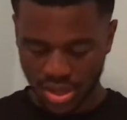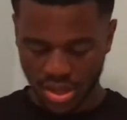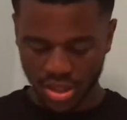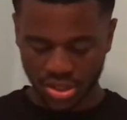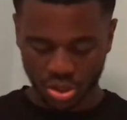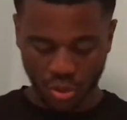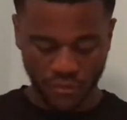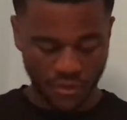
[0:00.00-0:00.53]

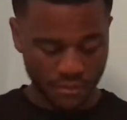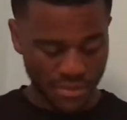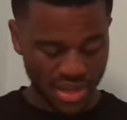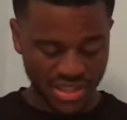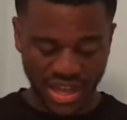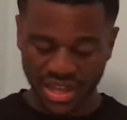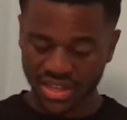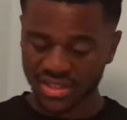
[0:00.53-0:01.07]
So for me,
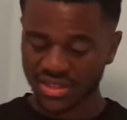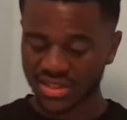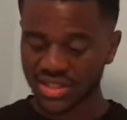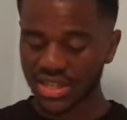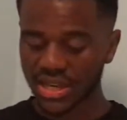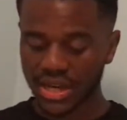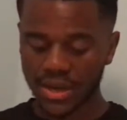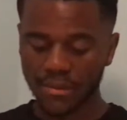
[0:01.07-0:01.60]
that is
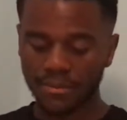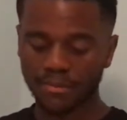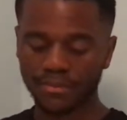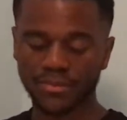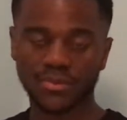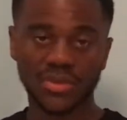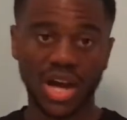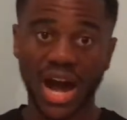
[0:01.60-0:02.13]
the
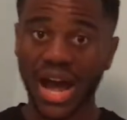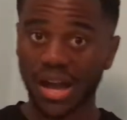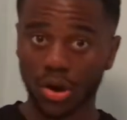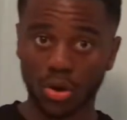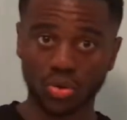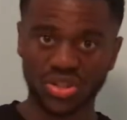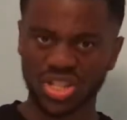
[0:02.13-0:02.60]
eye holes